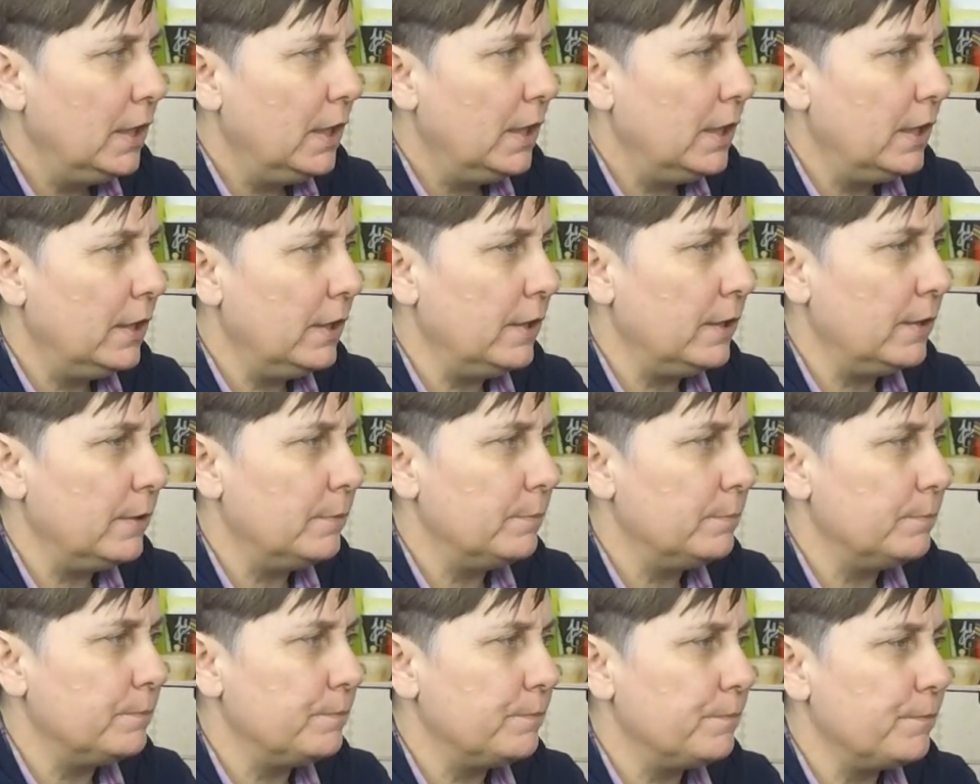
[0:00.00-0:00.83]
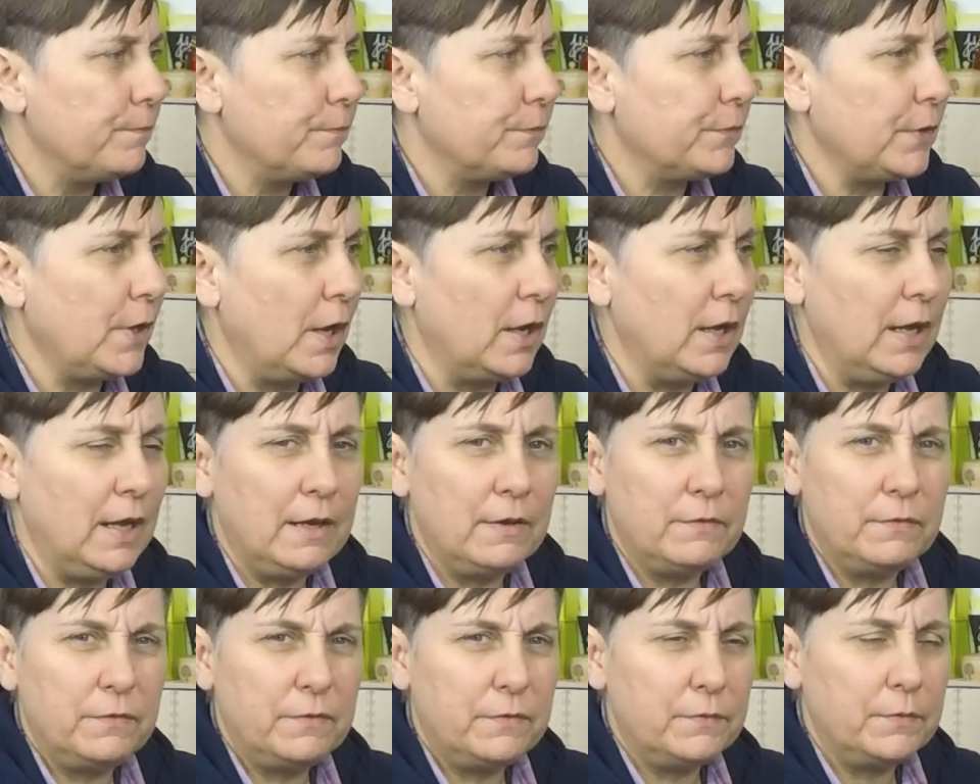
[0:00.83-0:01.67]

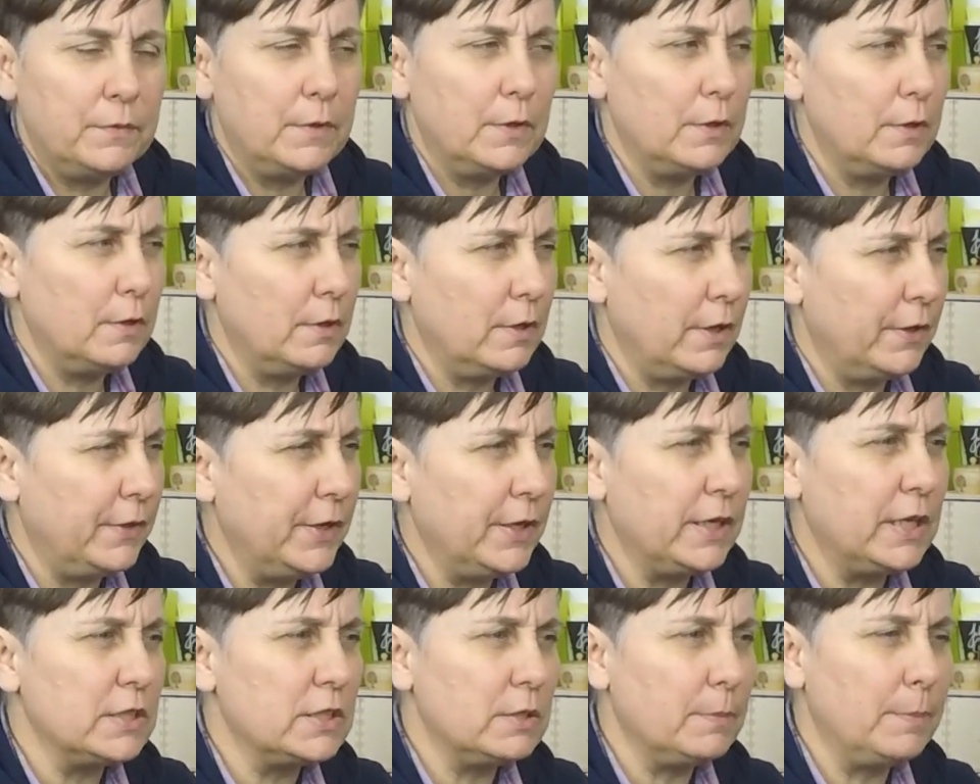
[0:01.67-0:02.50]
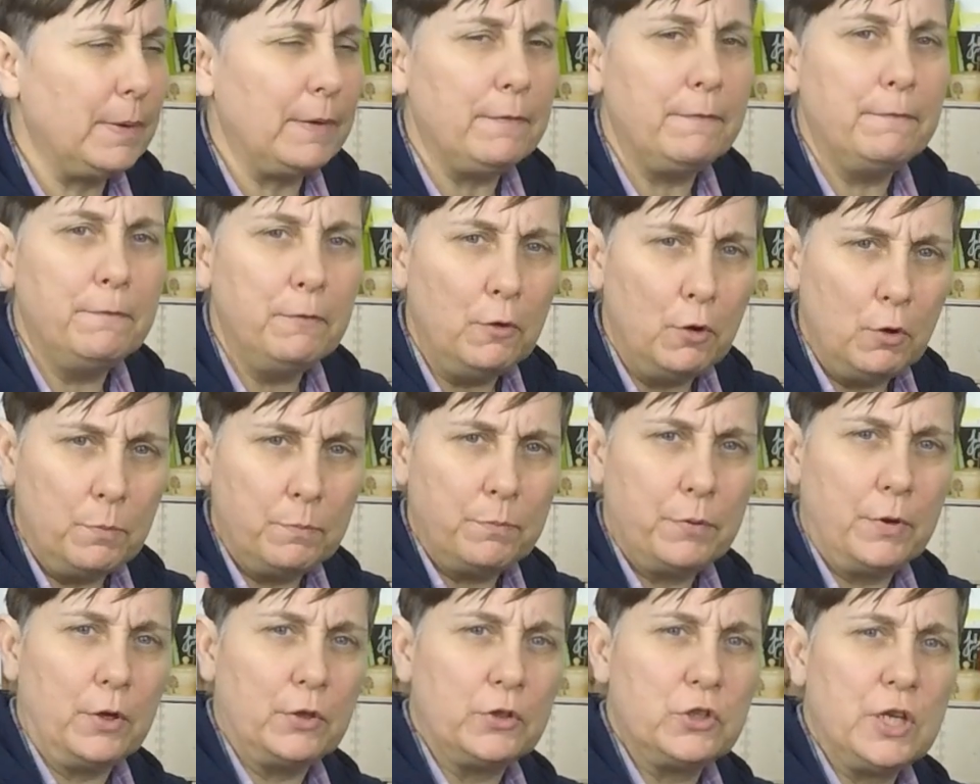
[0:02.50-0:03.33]
I think it's about 4
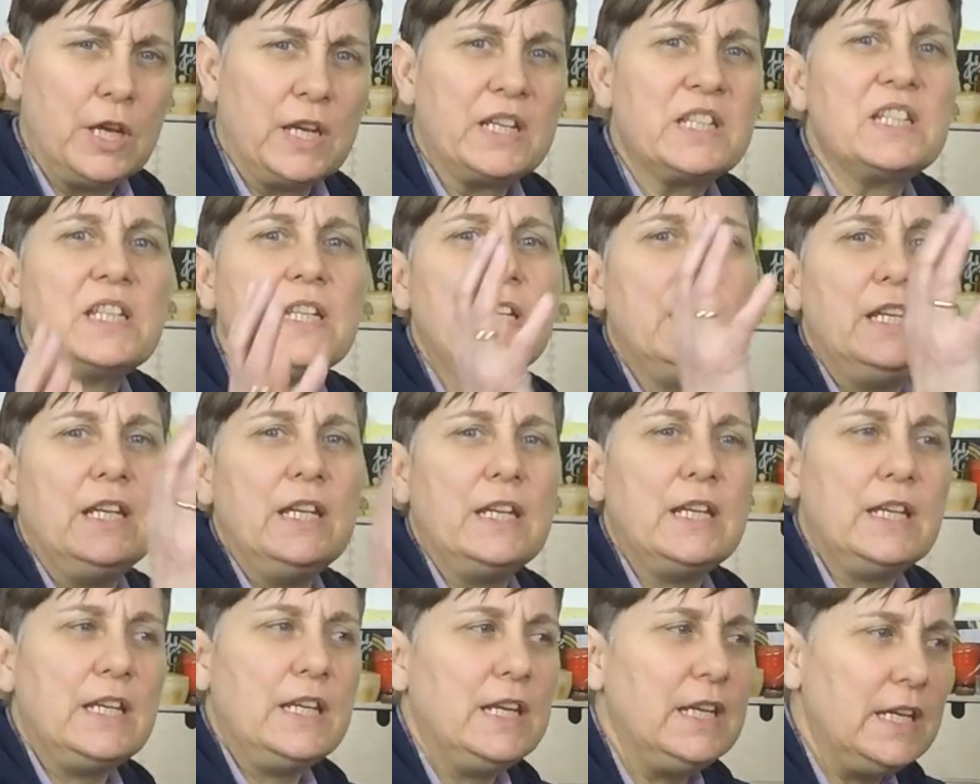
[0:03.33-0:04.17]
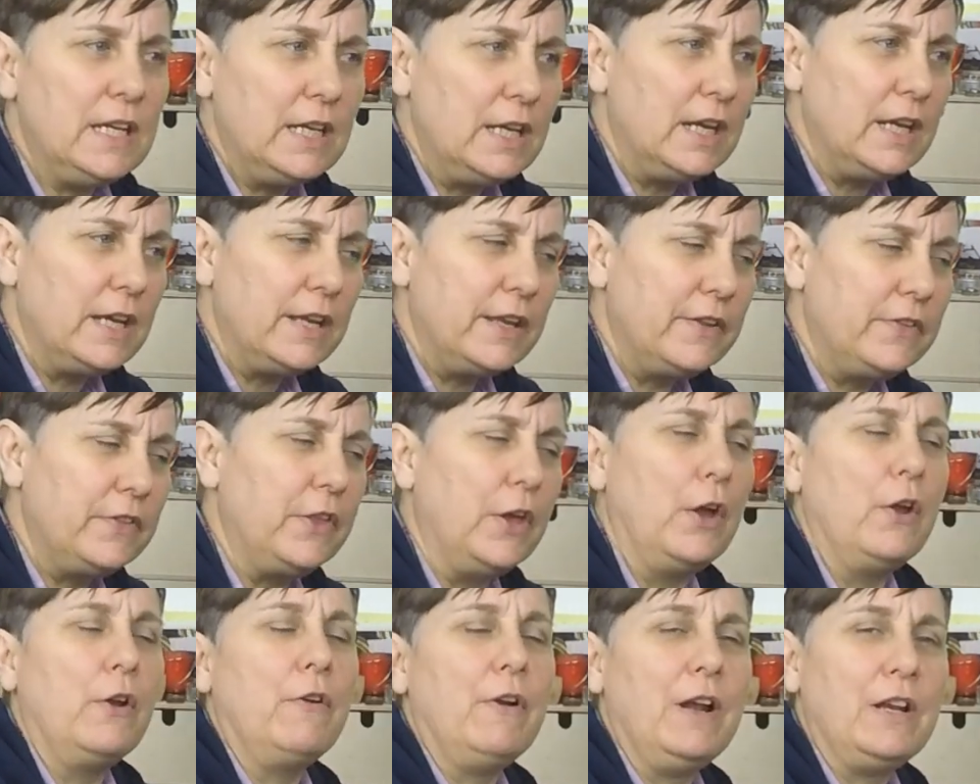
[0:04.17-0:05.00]
projects that
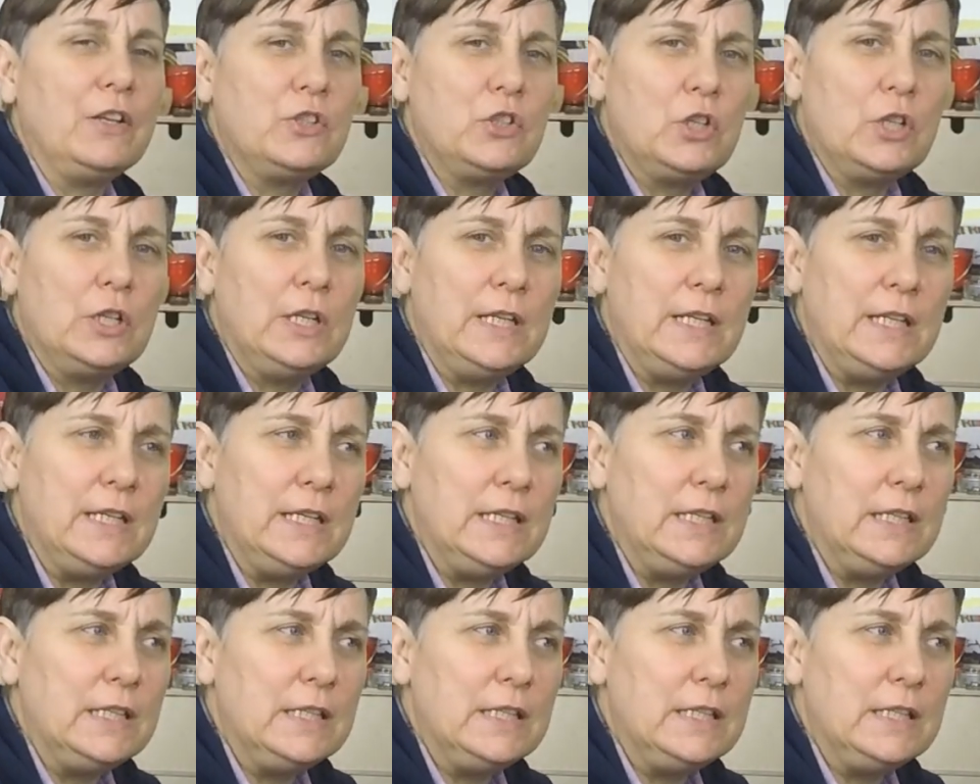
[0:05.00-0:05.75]
are actually